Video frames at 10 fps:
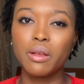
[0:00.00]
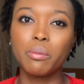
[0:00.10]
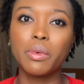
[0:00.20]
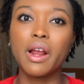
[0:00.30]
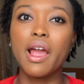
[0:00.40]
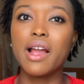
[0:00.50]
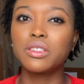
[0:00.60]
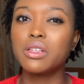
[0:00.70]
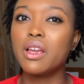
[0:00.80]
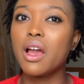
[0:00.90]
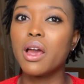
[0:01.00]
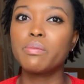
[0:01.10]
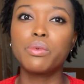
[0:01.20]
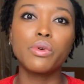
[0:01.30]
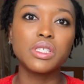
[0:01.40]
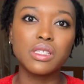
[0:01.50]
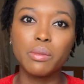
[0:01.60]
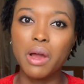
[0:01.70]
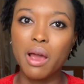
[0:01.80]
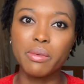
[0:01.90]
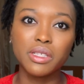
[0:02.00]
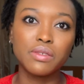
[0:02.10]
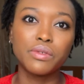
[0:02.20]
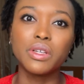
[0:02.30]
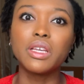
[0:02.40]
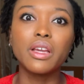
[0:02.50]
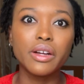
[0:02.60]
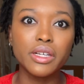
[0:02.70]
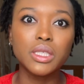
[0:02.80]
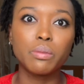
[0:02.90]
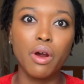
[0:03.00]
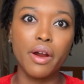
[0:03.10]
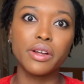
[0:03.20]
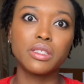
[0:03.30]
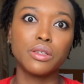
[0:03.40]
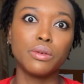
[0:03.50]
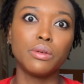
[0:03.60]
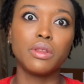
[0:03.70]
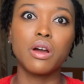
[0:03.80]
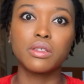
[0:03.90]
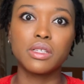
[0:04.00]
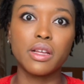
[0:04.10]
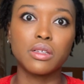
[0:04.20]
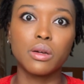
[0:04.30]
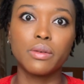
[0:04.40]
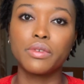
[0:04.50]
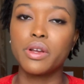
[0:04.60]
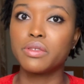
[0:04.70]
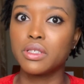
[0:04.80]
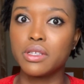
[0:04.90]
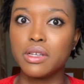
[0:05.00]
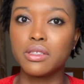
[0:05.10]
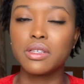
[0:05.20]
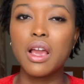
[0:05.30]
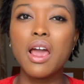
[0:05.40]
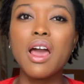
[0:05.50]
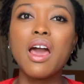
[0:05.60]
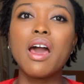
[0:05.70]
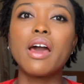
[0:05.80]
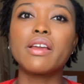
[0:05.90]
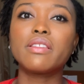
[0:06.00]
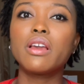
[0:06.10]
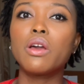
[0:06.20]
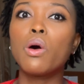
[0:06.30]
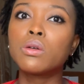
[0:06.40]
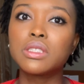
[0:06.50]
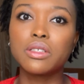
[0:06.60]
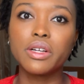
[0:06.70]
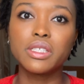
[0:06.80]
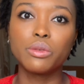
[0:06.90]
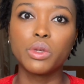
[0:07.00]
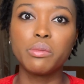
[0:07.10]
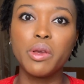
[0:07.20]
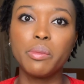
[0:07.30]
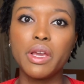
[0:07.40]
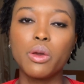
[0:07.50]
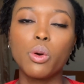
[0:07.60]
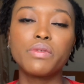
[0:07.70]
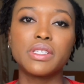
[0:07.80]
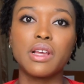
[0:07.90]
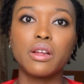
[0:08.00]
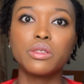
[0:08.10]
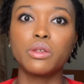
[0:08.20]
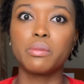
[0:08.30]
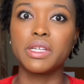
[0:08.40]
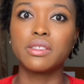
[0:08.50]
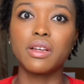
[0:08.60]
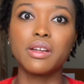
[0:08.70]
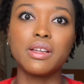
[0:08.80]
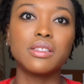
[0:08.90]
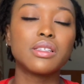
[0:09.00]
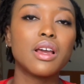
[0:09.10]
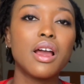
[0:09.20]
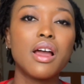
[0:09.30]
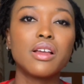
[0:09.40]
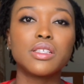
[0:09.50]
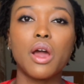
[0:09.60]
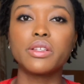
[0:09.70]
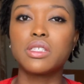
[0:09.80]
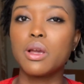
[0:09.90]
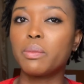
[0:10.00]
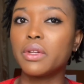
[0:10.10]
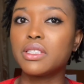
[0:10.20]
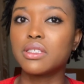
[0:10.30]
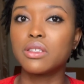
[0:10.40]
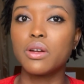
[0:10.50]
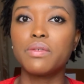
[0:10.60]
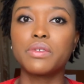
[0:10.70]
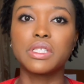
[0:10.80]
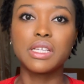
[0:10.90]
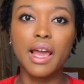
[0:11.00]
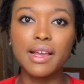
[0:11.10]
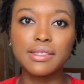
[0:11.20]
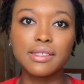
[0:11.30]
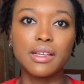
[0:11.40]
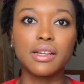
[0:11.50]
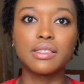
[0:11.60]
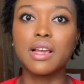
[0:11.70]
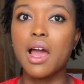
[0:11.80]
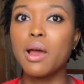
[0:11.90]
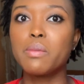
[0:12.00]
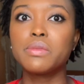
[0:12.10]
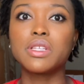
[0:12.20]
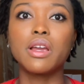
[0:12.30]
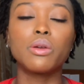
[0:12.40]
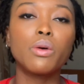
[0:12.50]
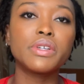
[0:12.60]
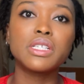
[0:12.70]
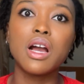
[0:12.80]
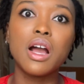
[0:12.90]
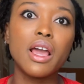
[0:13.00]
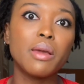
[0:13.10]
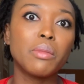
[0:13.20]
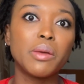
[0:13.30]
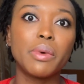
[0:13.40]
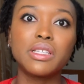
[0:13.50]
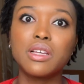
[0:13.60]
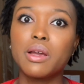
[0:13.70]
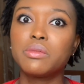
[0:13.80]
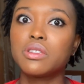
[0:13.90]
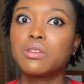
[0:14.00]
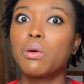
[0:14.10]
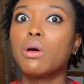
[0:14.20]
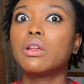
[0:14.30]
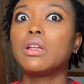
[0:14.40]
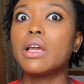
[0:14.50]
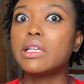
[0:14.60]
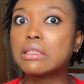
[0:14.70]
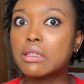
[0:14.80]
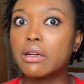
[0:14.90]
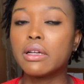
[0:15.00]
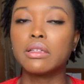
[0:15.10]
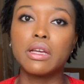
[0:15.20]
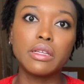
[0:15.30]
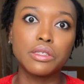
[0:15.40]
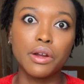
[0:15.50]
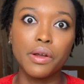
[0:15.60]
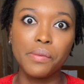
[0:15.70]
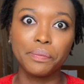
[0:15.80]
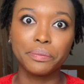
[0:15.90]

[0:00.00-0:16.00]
But I actually had poor sleep habits for years prior to the onset of Graves' disease. And I think it all started with me being overzealous with my studies. So I'd stay up late to study for tests and exams, and over time, my bedtime just got later and later.